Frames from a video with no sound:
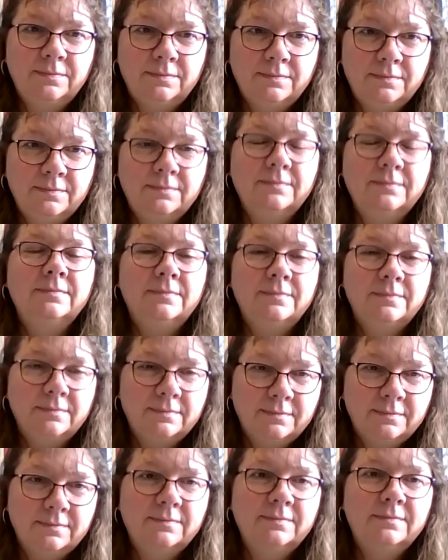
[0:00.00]

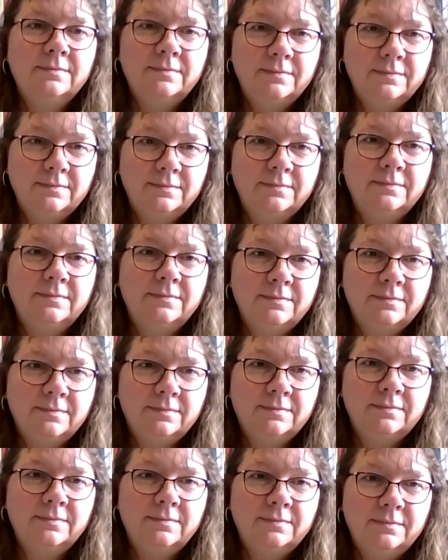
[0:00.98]

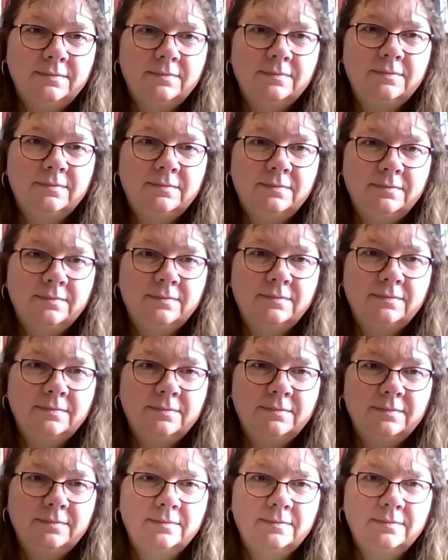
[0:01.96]

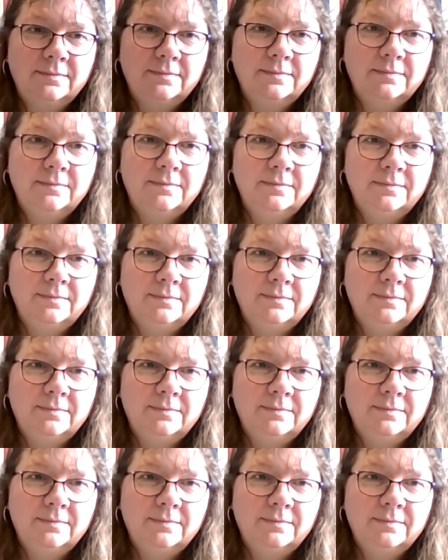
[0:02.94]
[no speech]